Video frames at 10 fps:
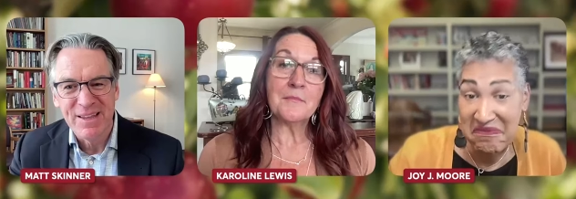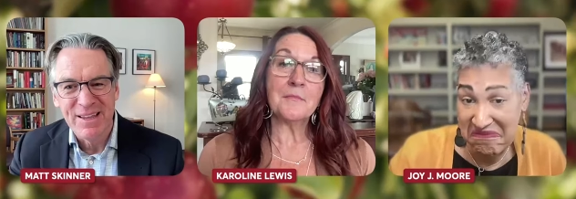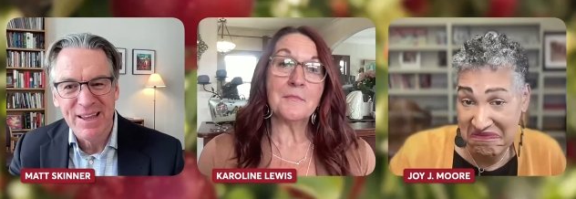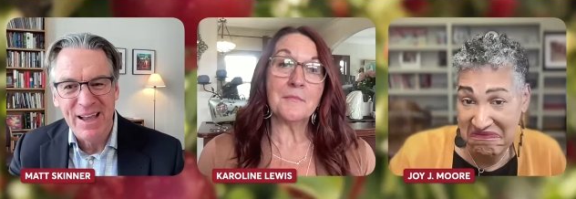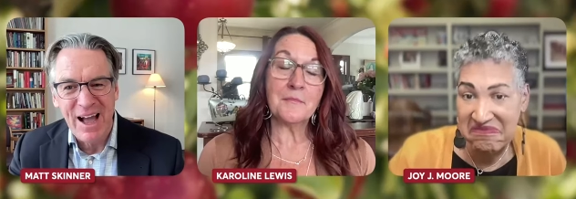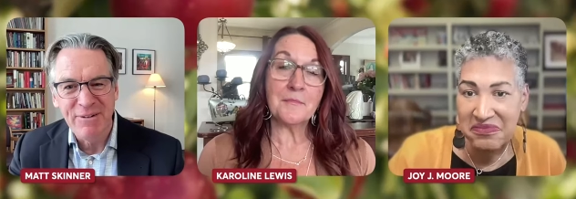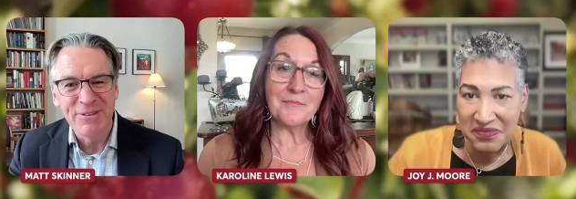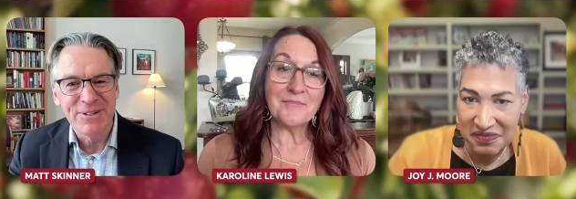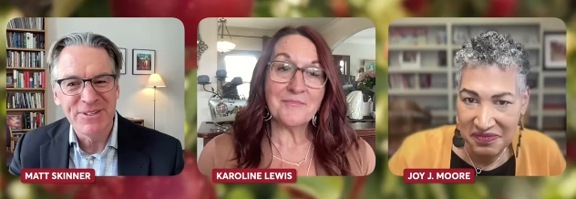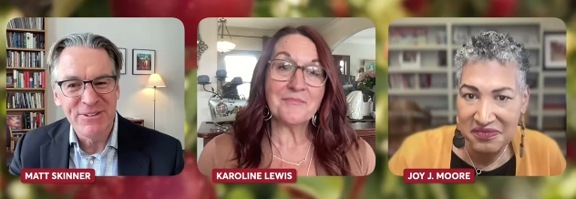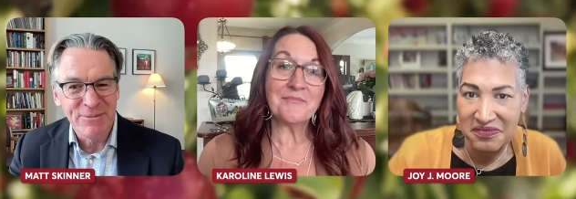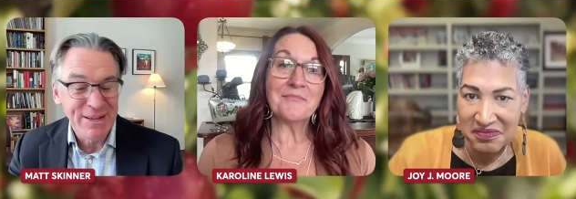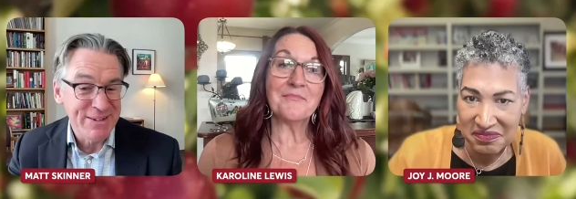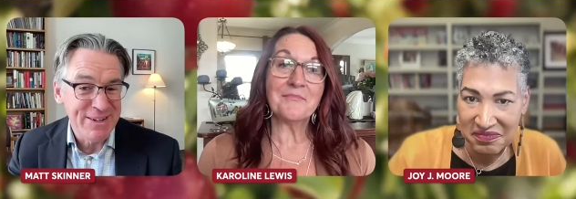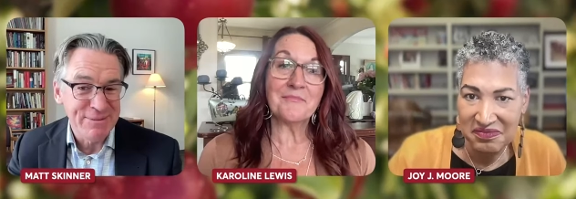Speaker 1: Mm. I would look to see what
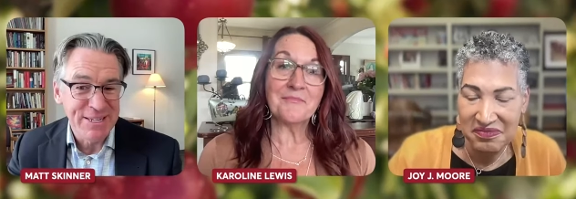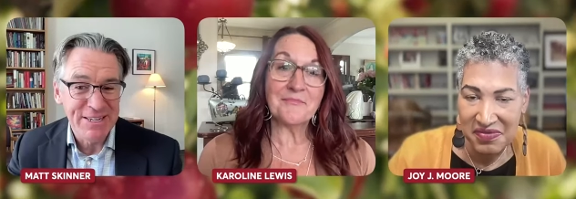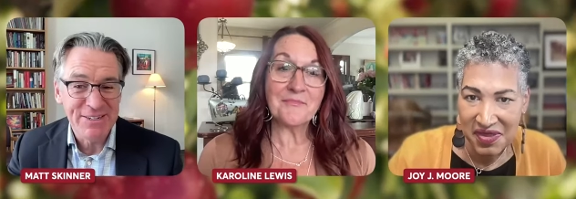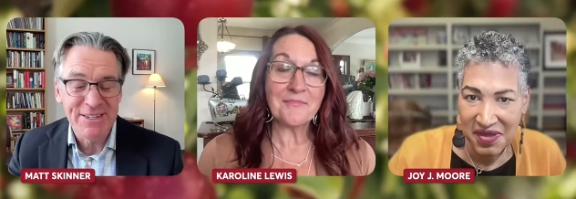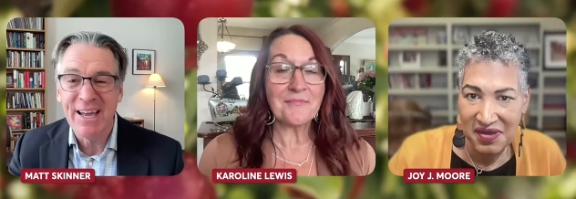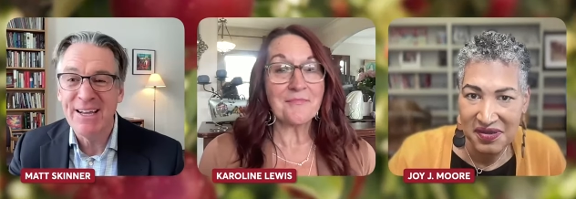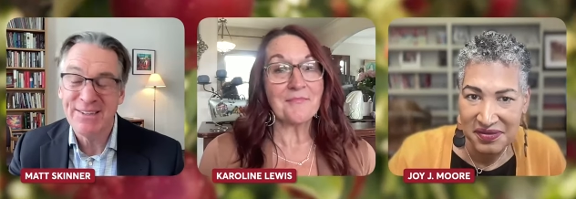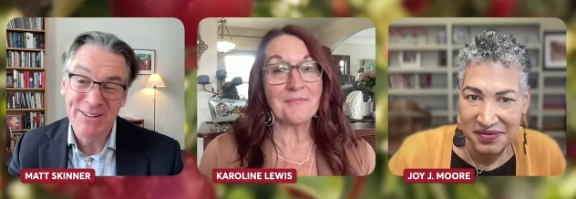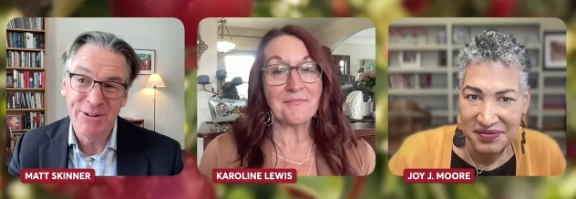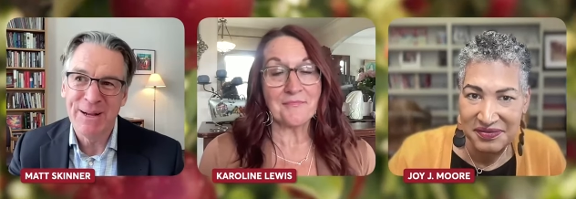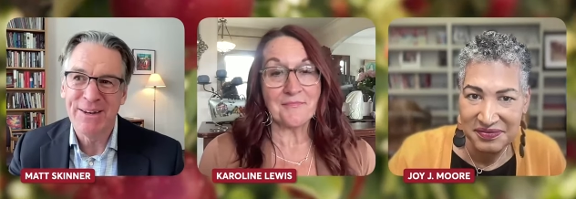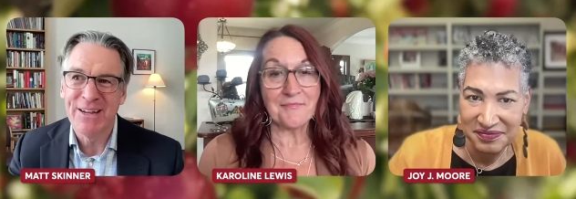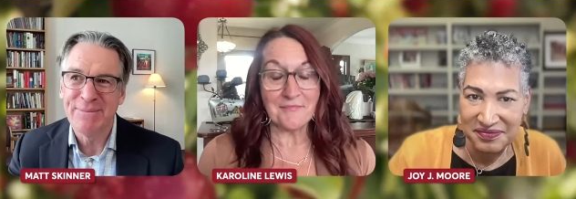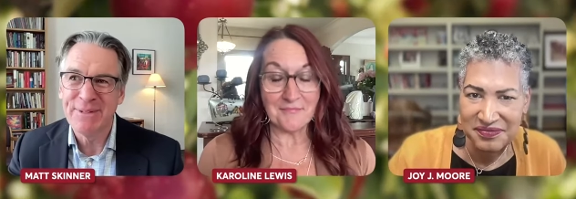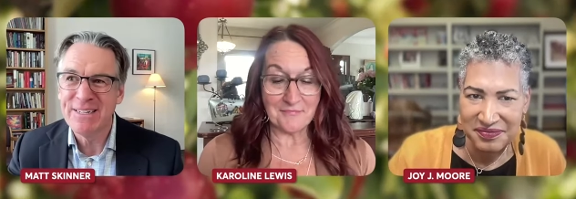my denomination has. I know what my
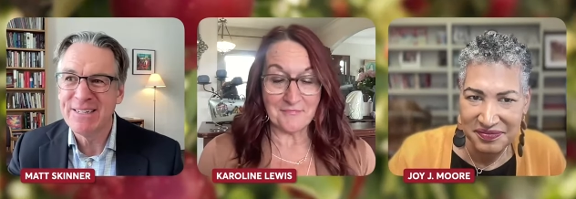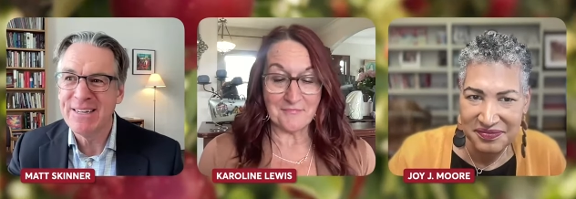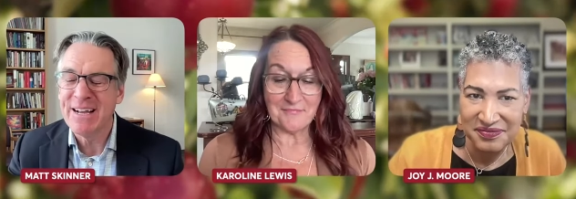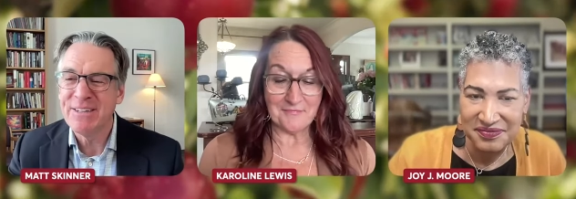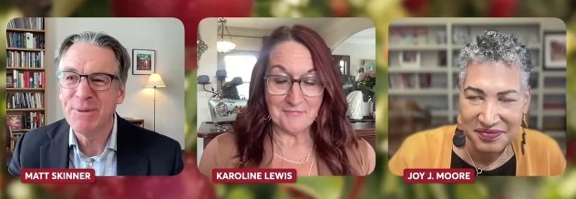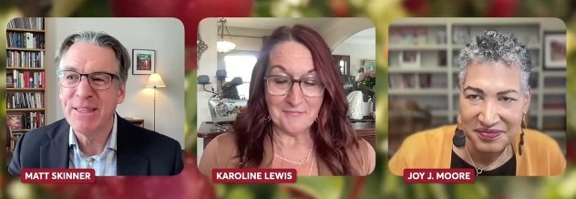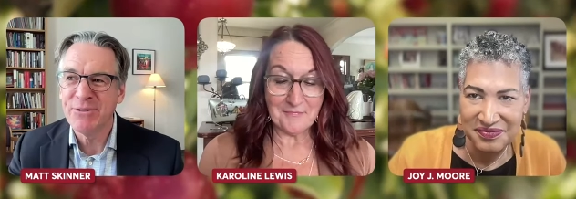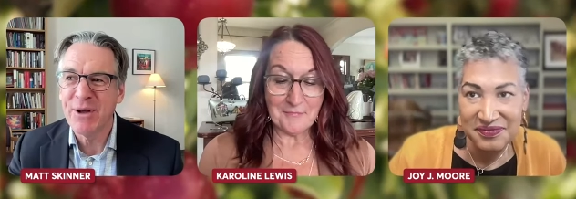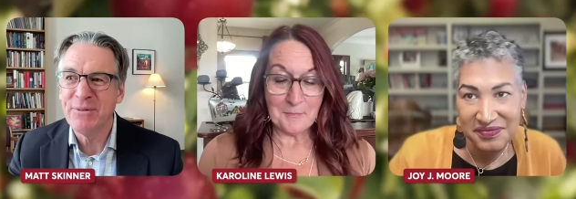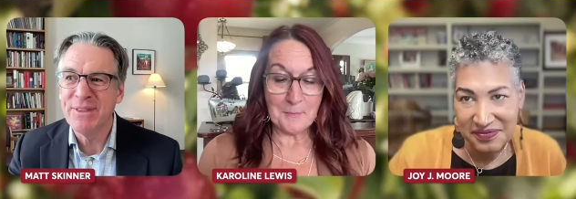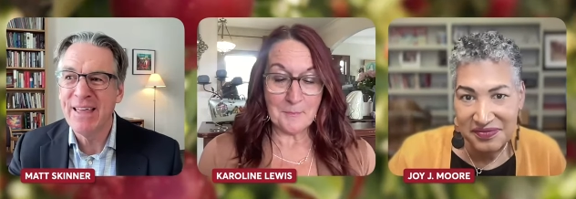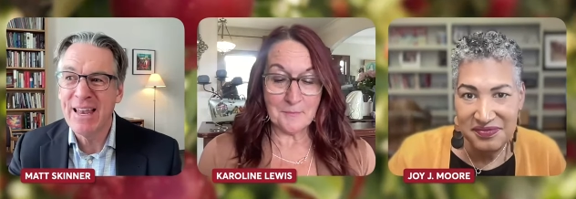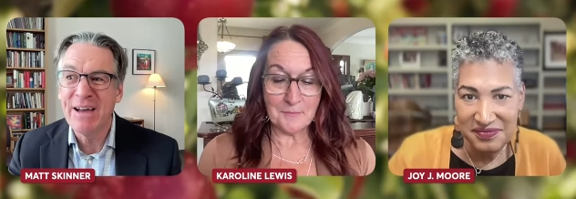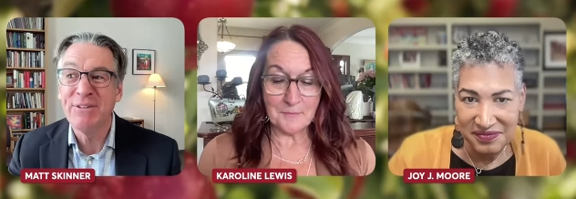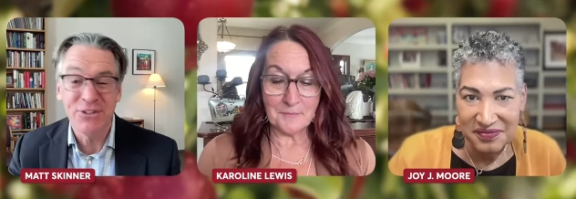denomination has, but so I would,
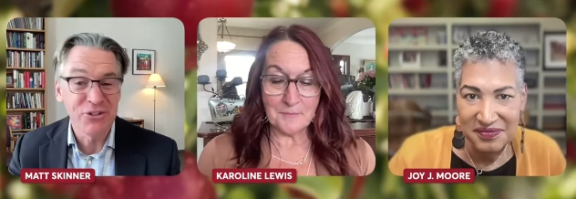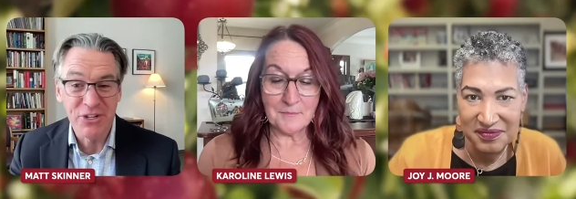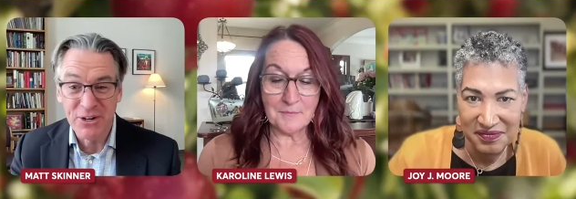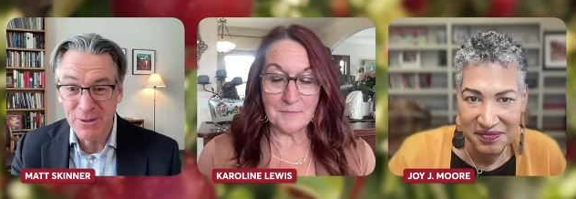and I would just share